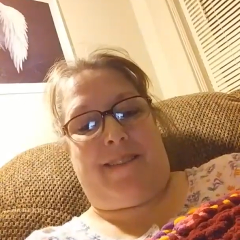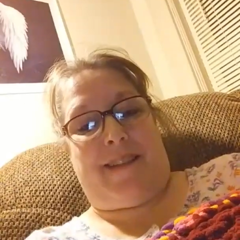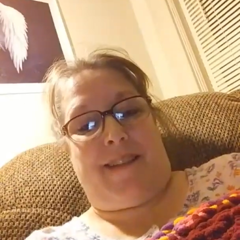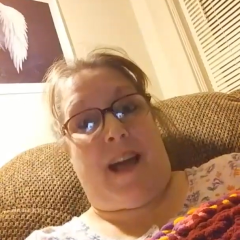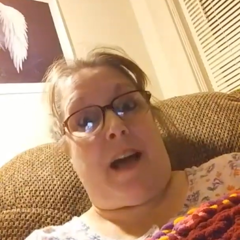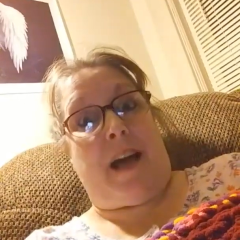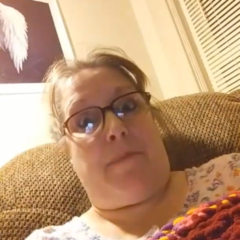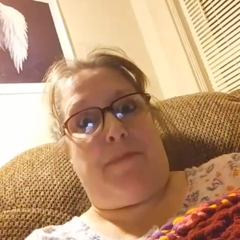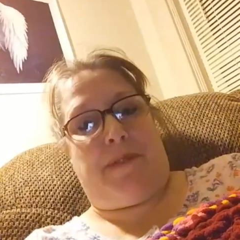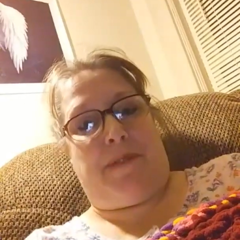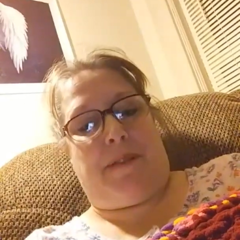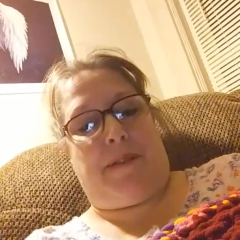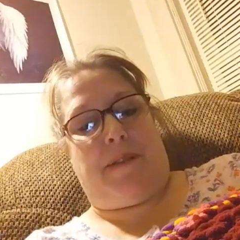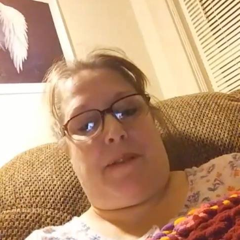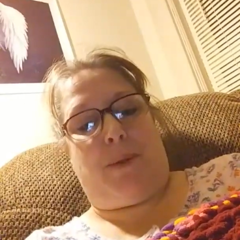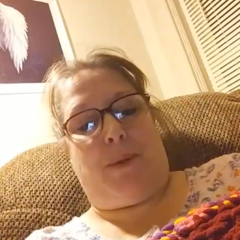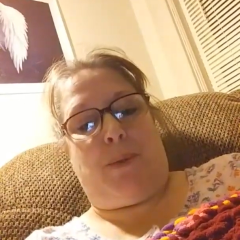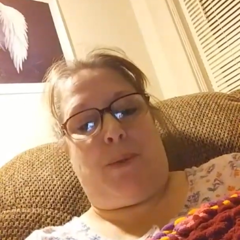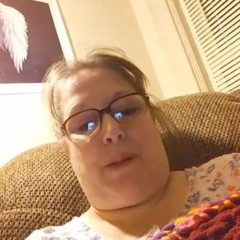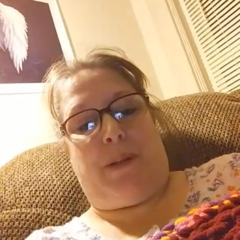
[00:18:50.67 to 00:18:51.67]

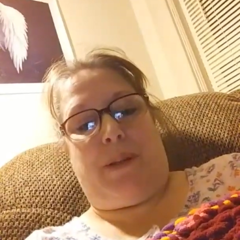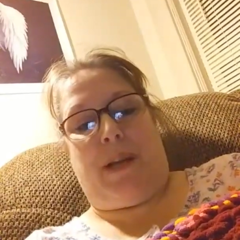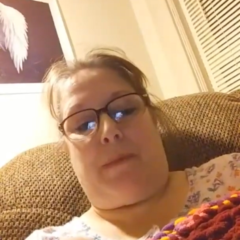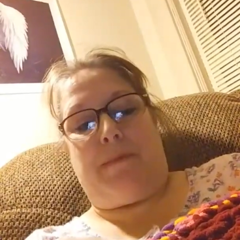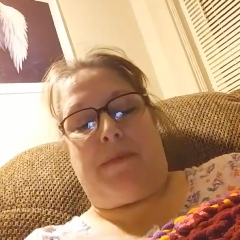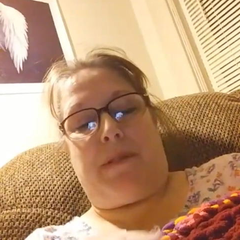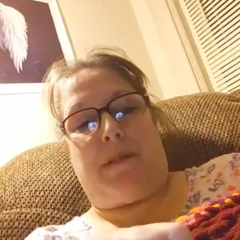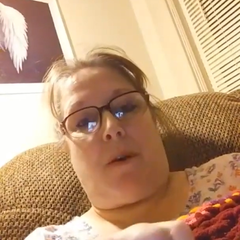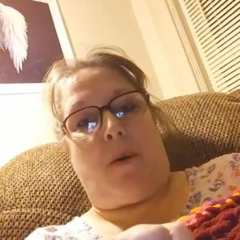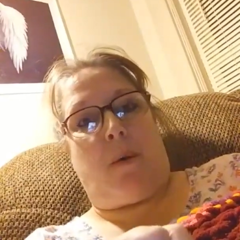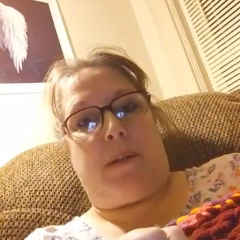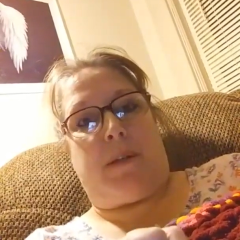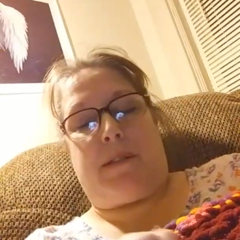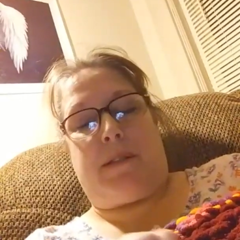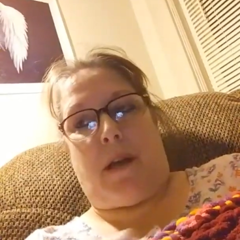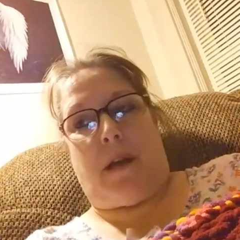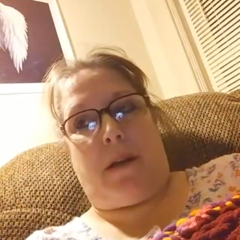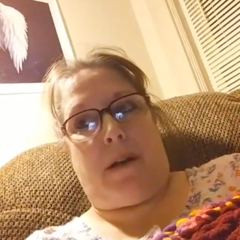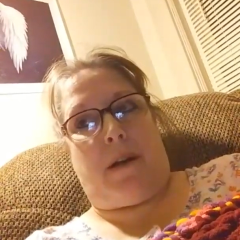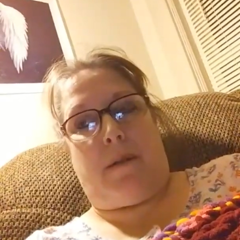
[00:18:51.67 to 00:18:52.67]
Absolutely. I'm so
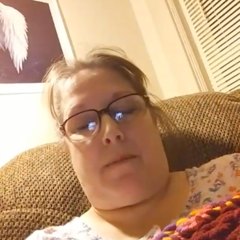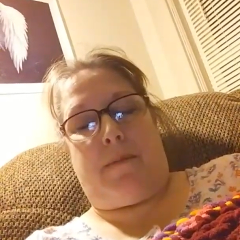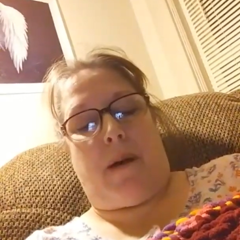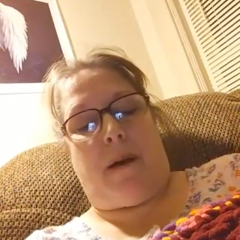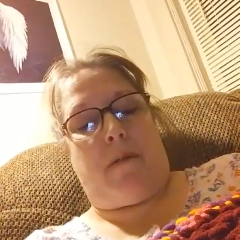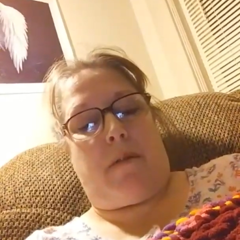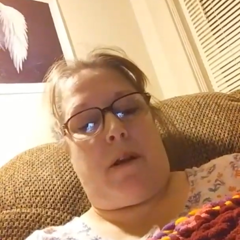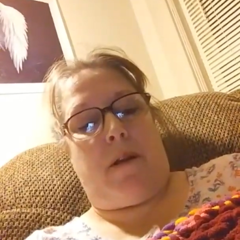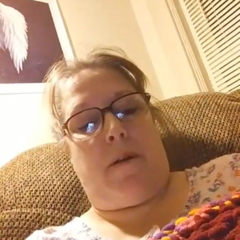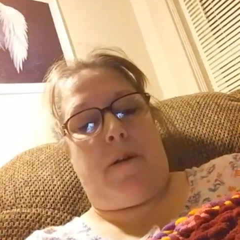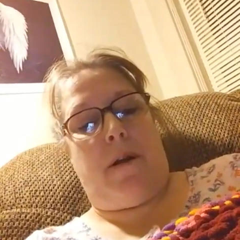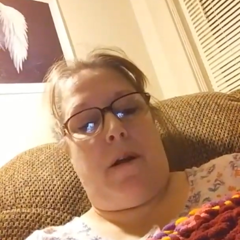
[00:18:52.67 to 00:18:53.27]
excited about it.